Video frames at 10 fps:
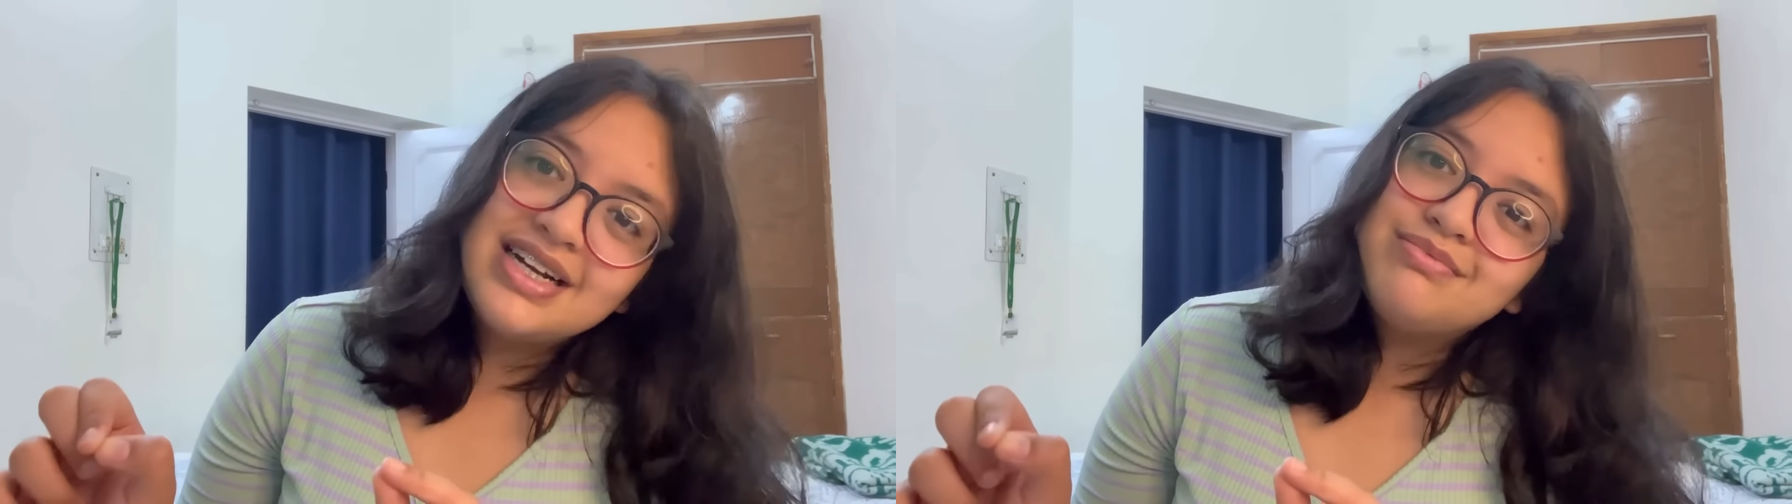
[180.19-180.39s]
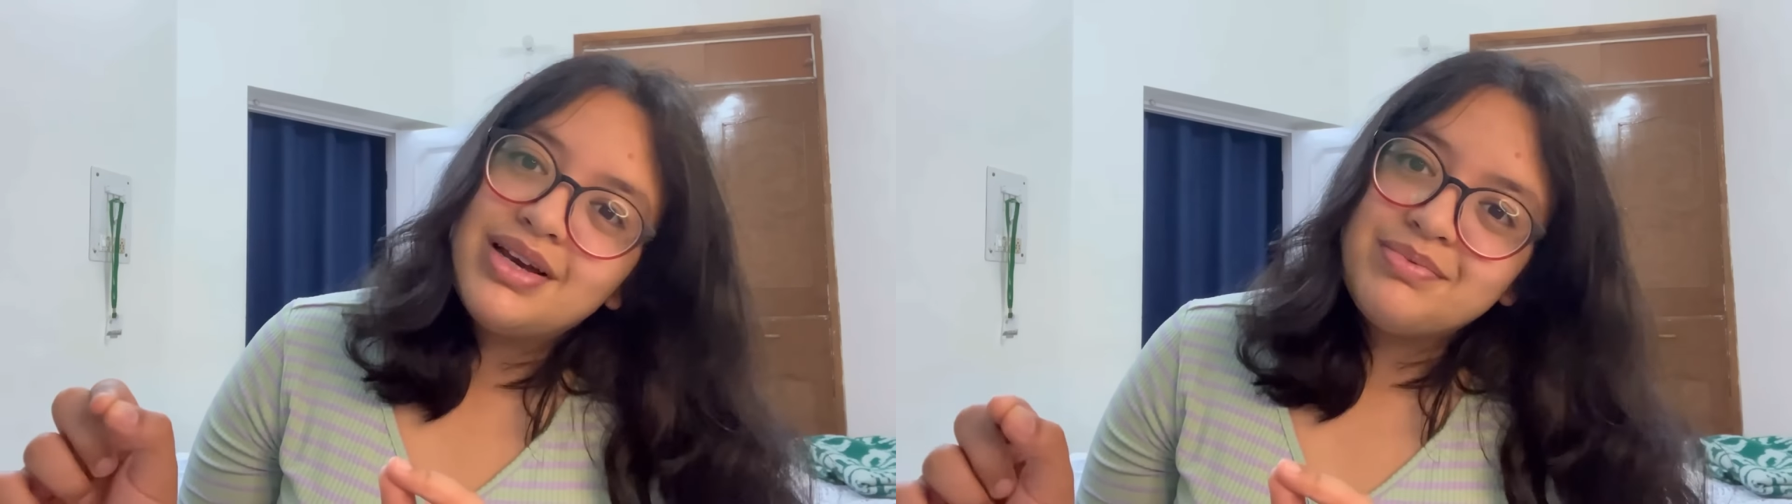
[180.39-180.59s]

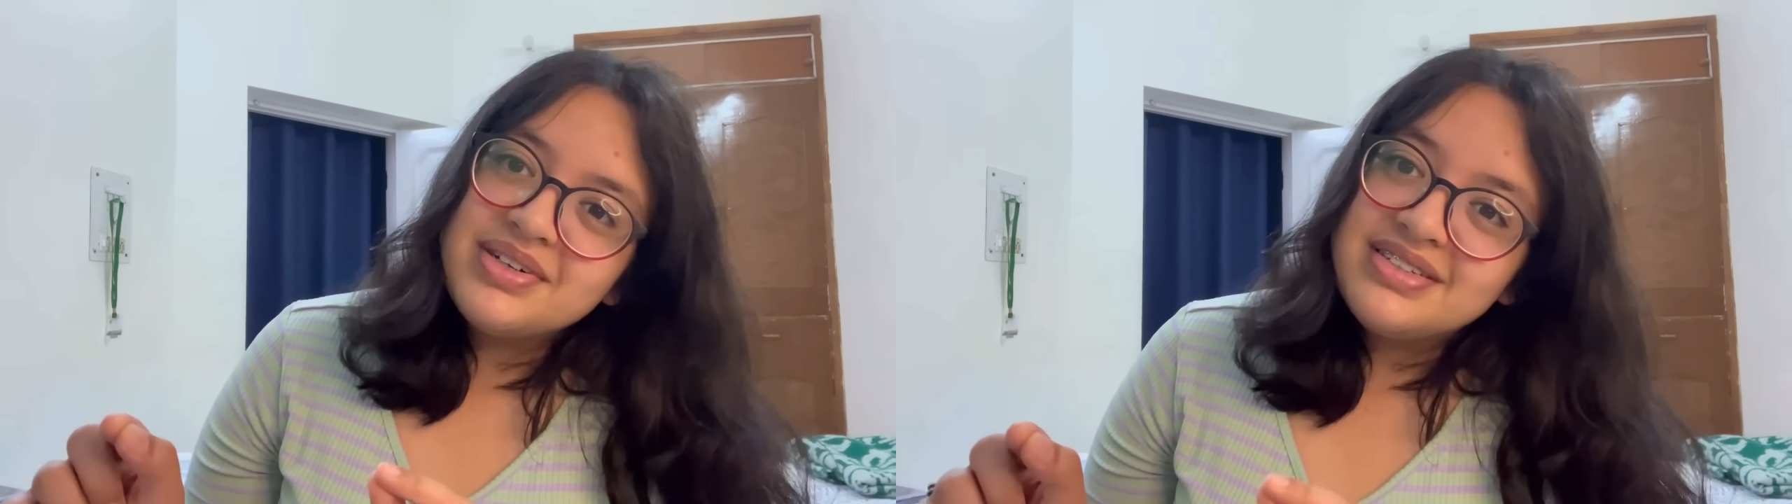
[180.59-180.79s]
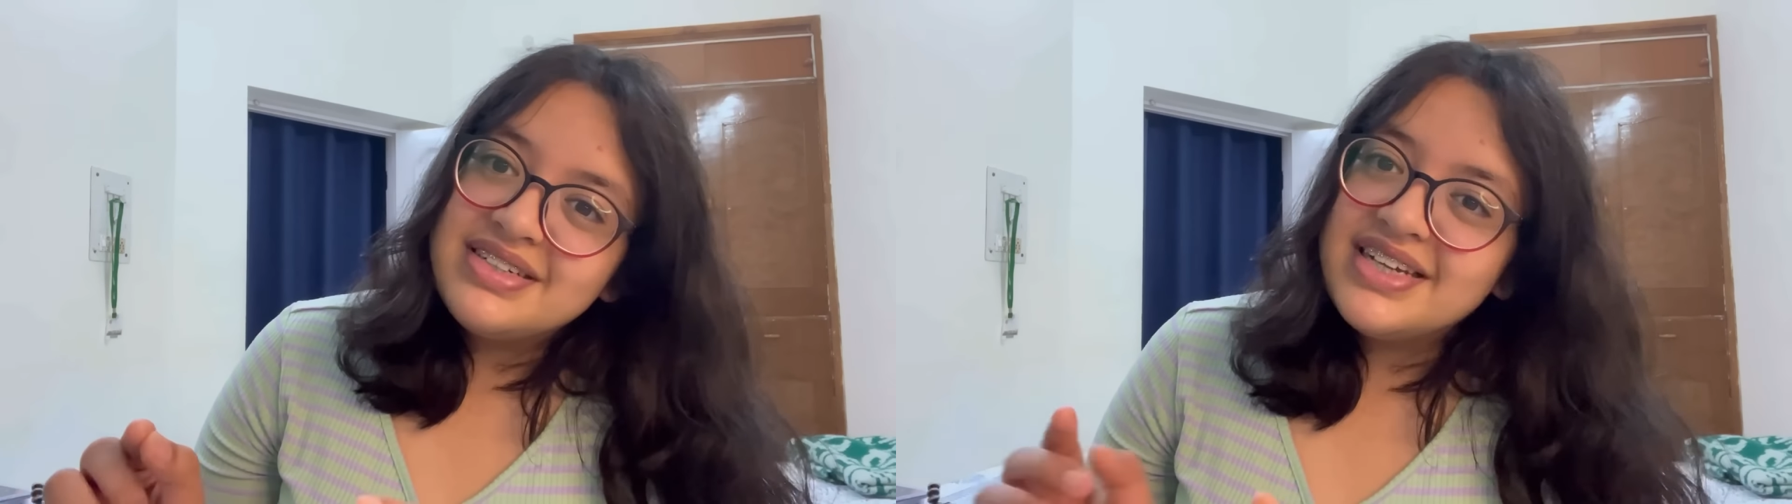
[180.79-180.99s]
and my
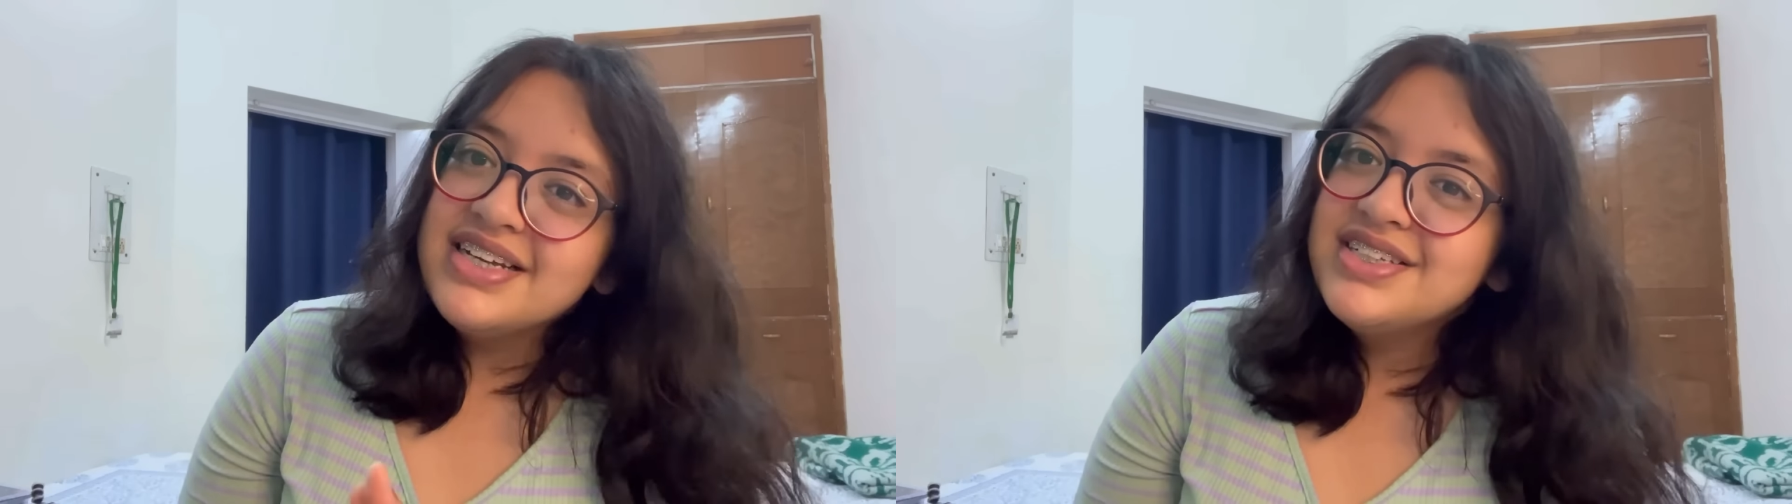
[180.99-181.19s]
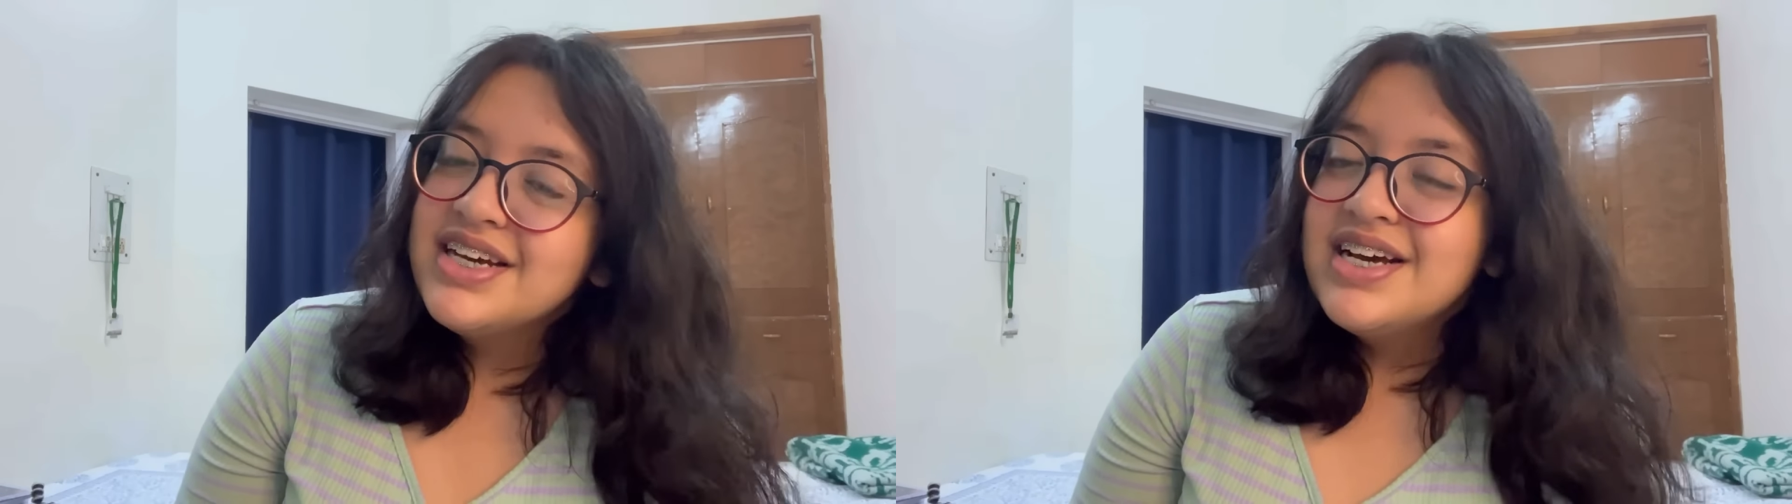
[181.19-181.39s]

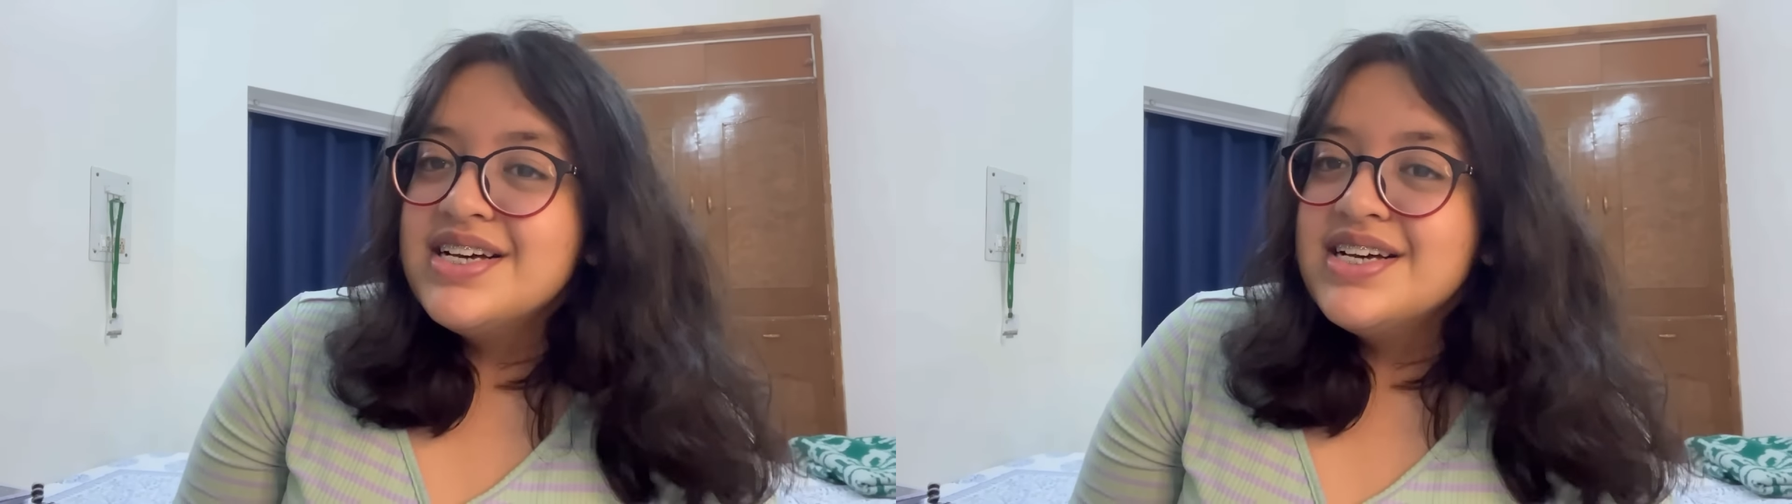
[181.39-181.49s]
percentage.